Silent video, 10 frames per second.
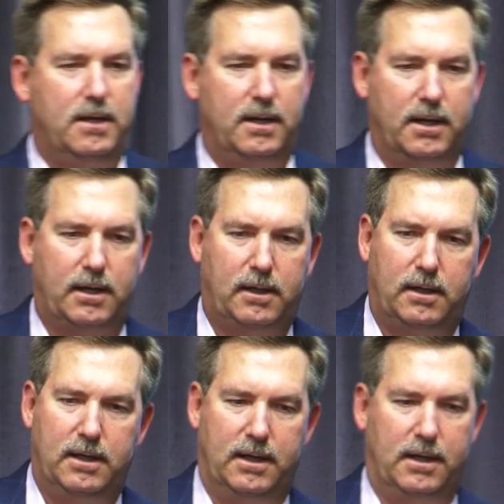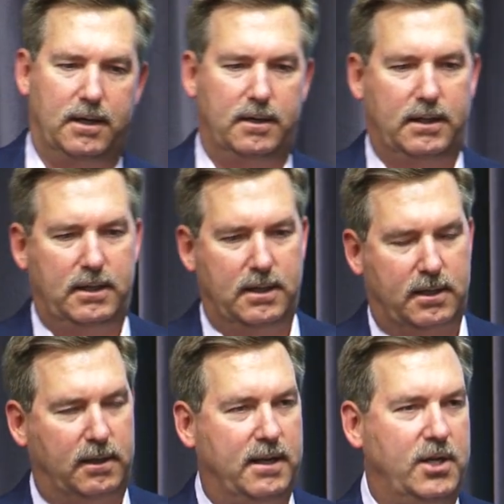a, uh, uh, a
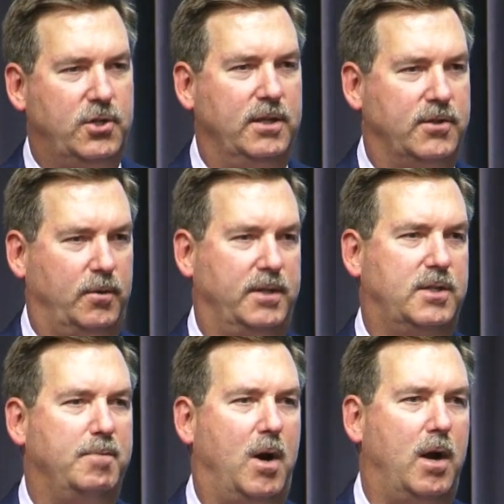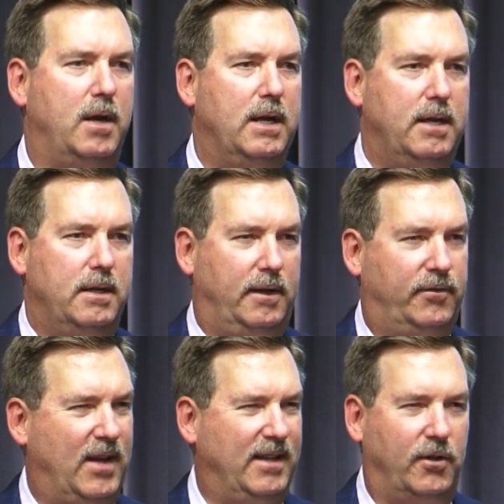clinician that's really smart
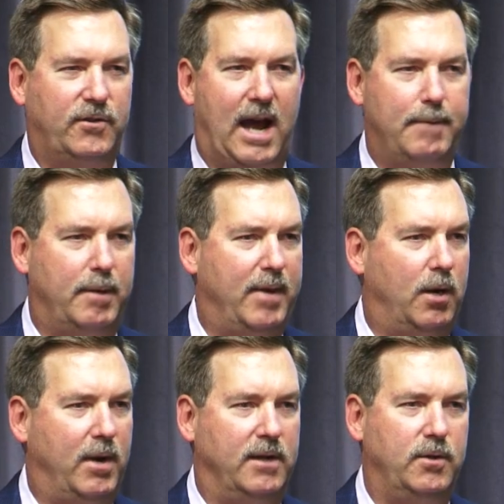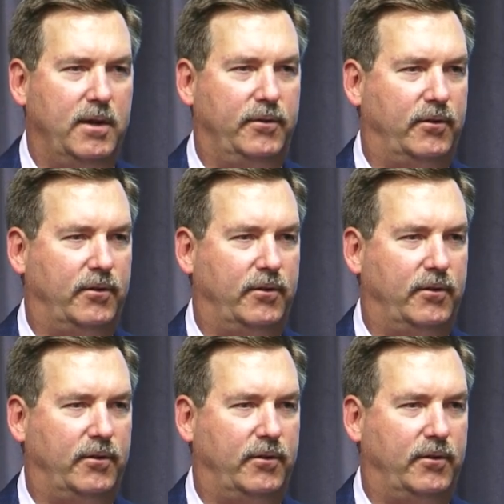is saying there's got to be a better way to do this.